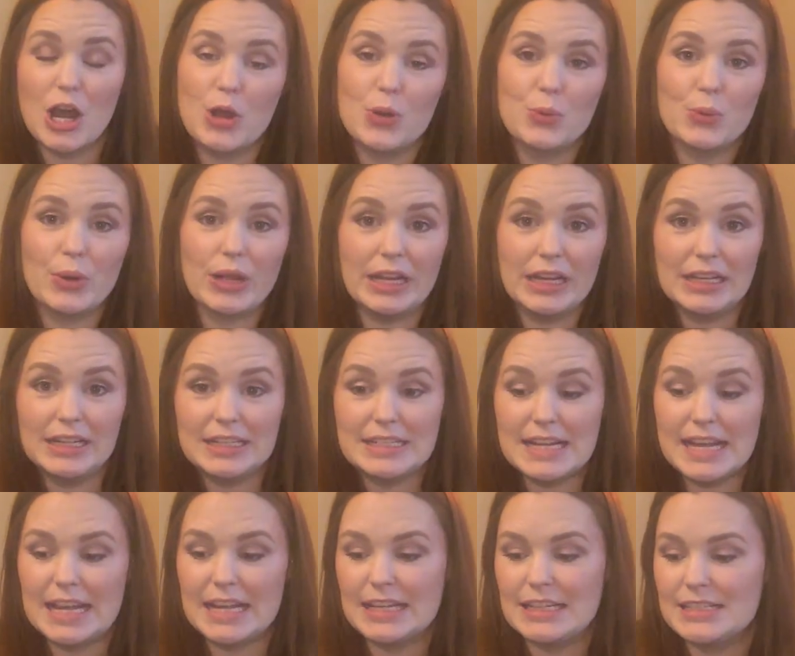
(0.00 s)
a rainy
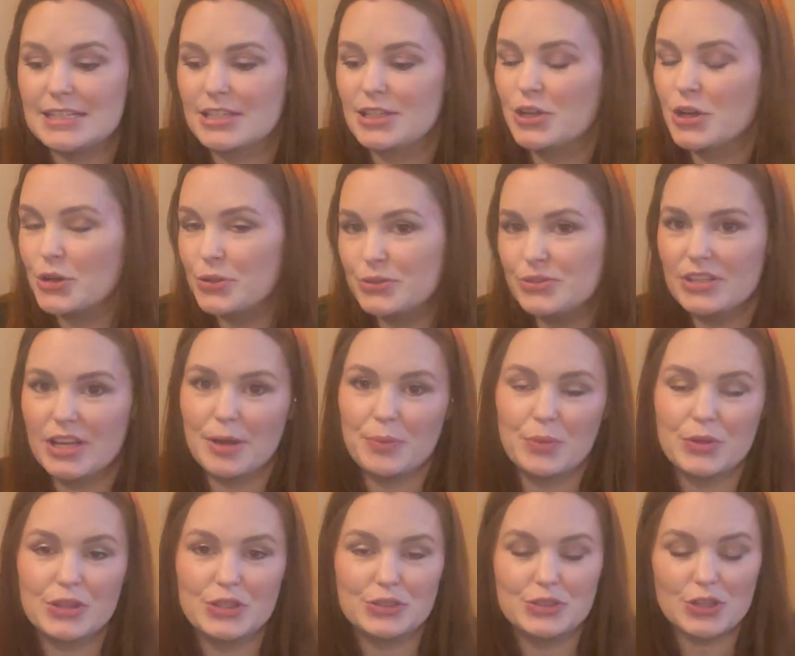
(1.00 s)
day to cozy up
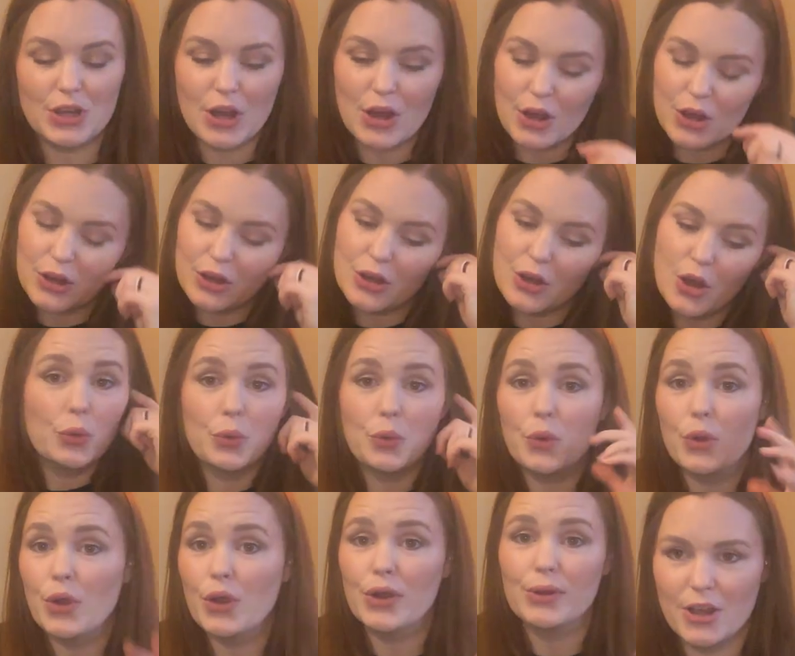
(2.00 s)
with the dog
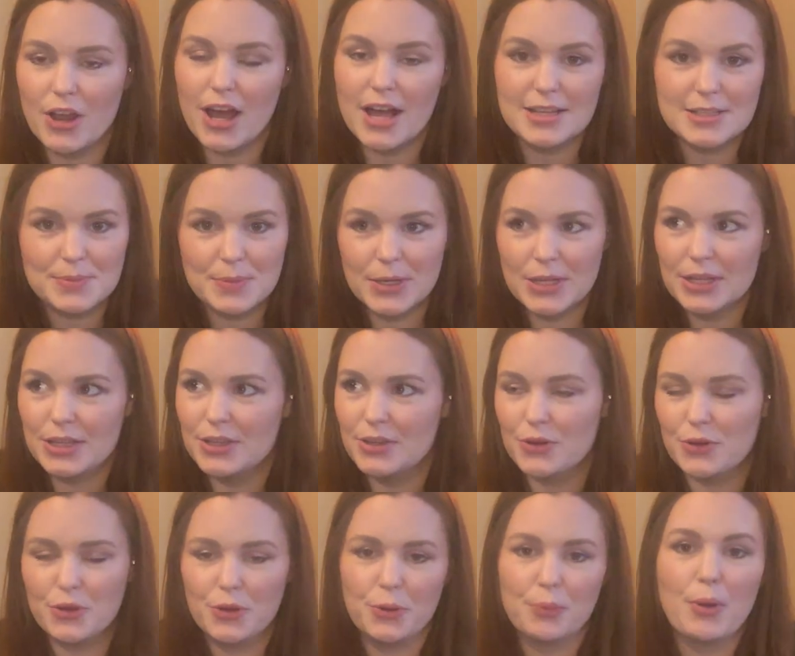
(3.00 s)
or your husband
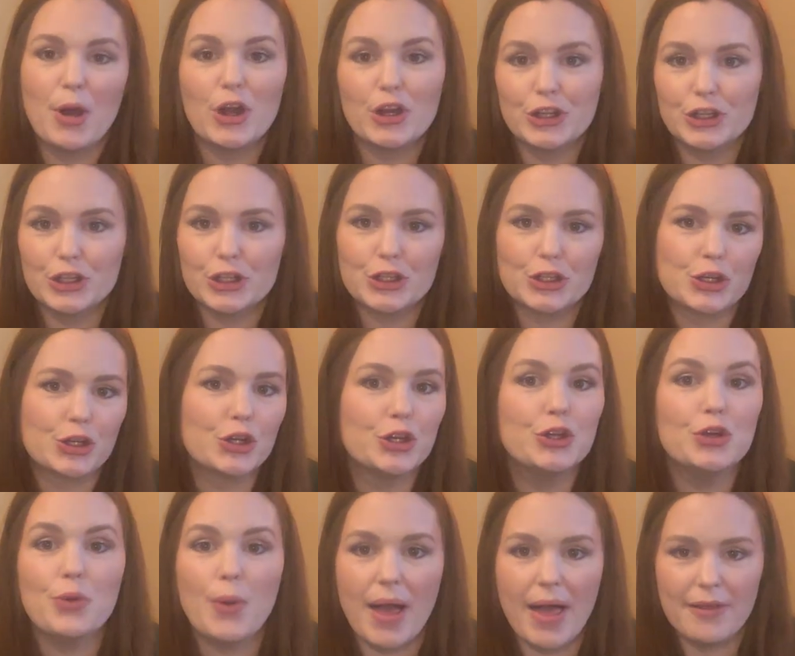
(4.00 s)
or your partner or
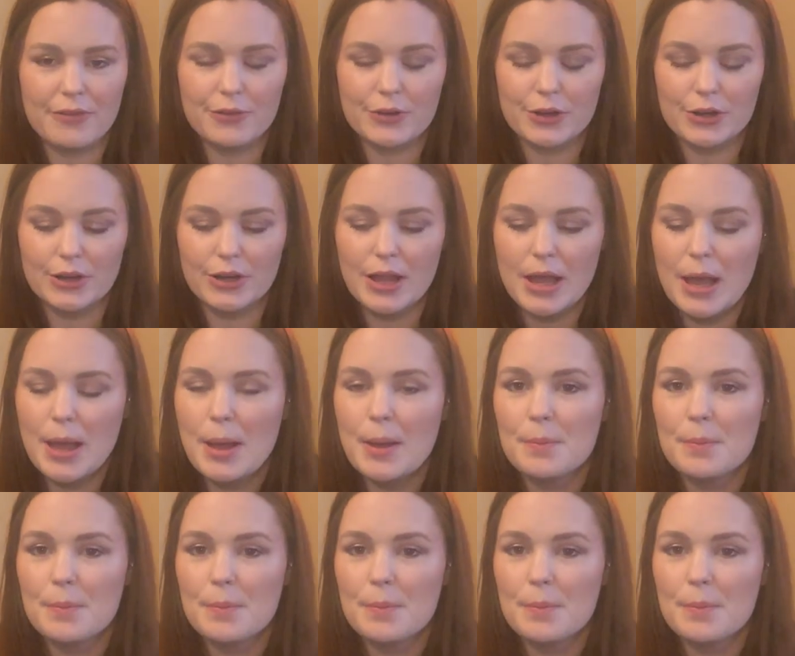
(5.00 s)
whoever,